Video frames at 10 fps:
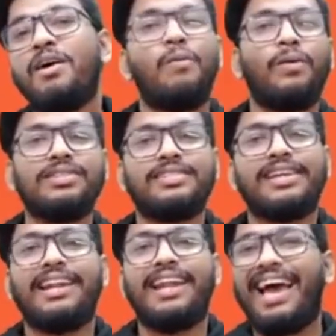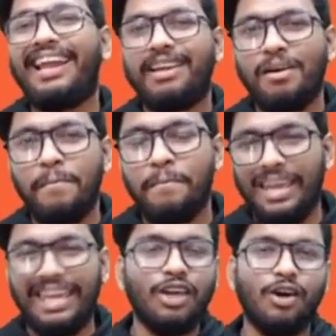once again and
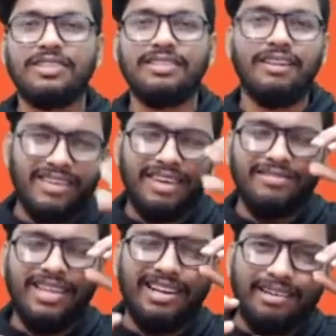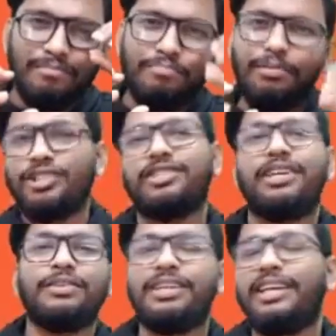make yourself, give that push
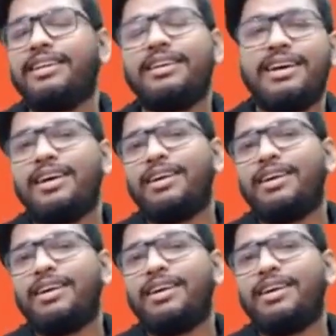that you need